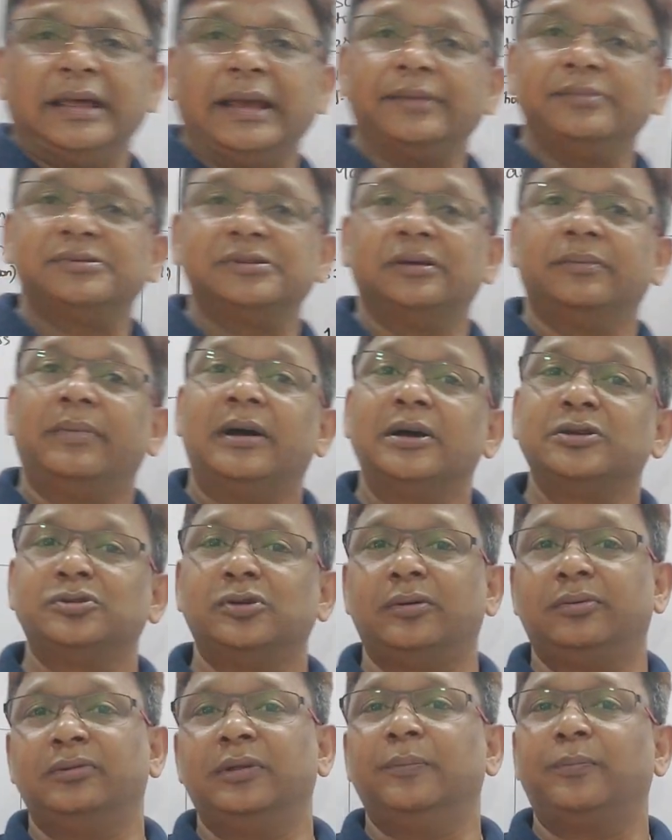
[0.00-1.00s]
times the mass
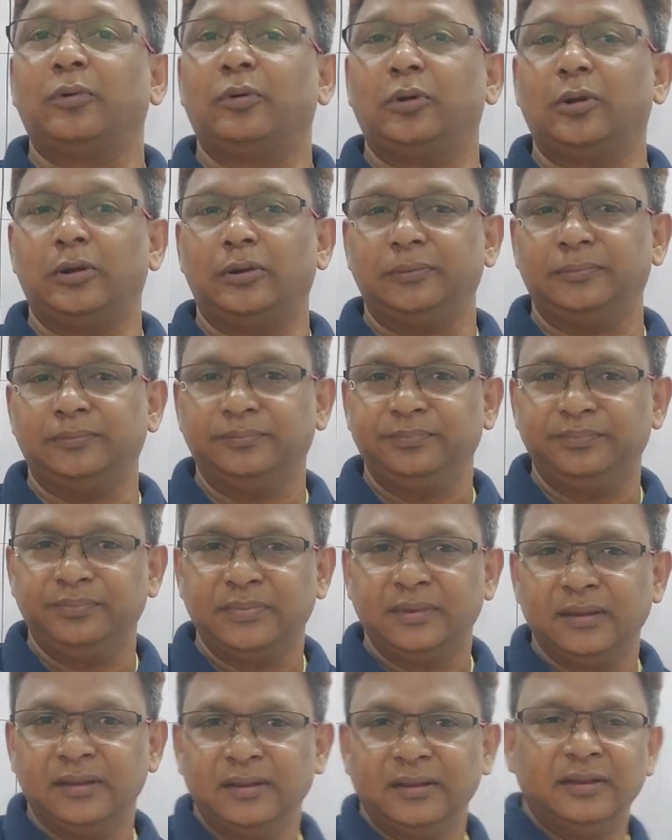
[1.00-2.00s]
of the proton,
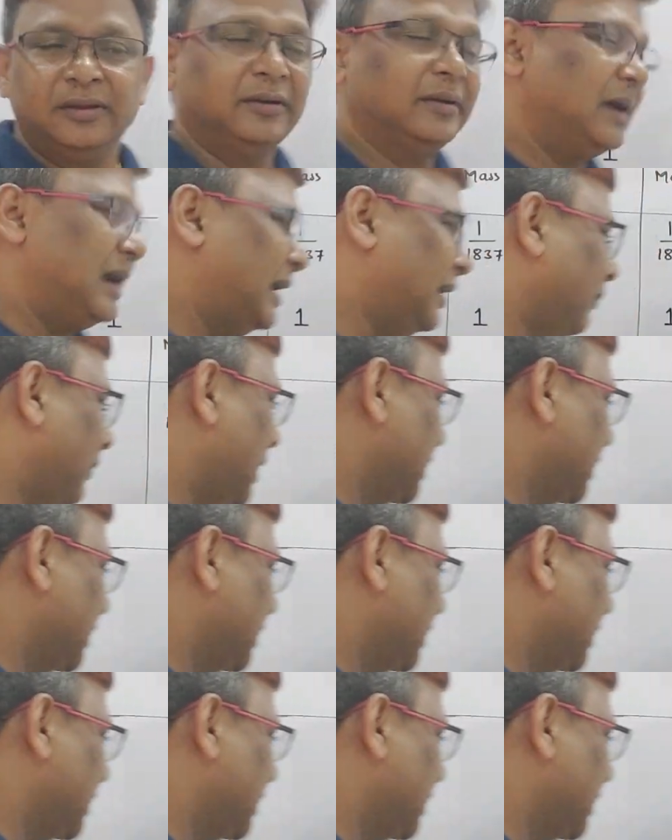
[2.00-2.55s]
and